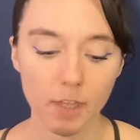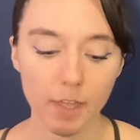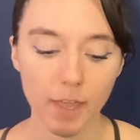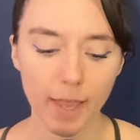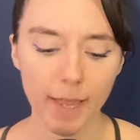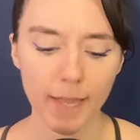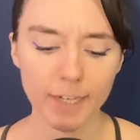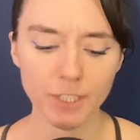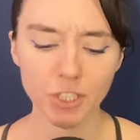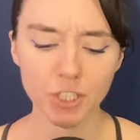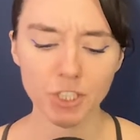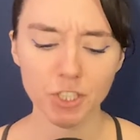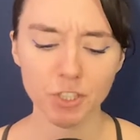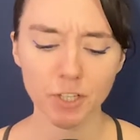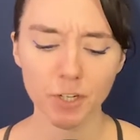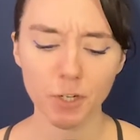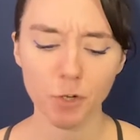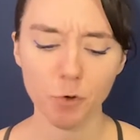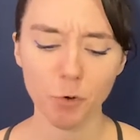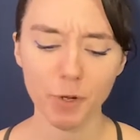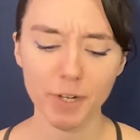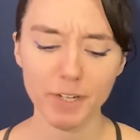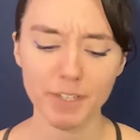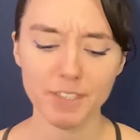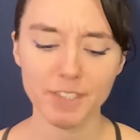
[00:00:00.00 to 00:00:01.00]
just like
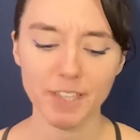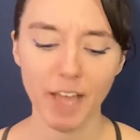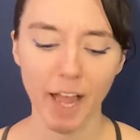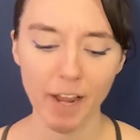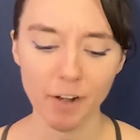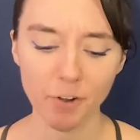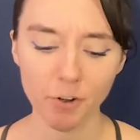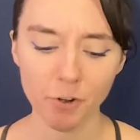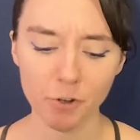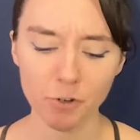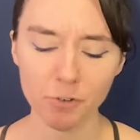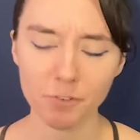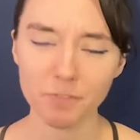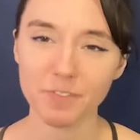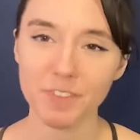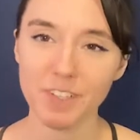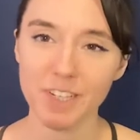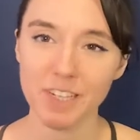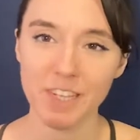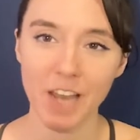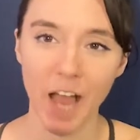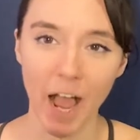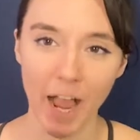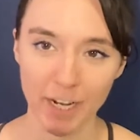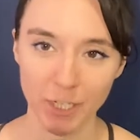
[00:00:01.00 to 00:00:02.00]
quick side note,
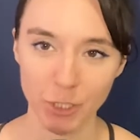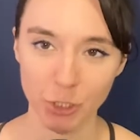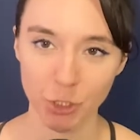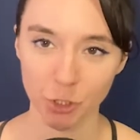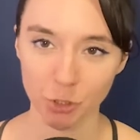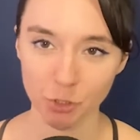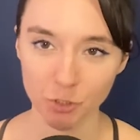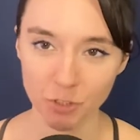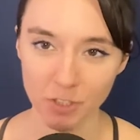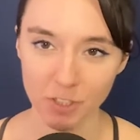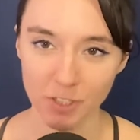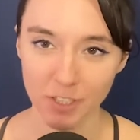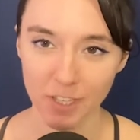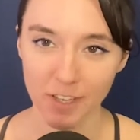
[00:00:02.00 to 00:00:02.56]
Nigel,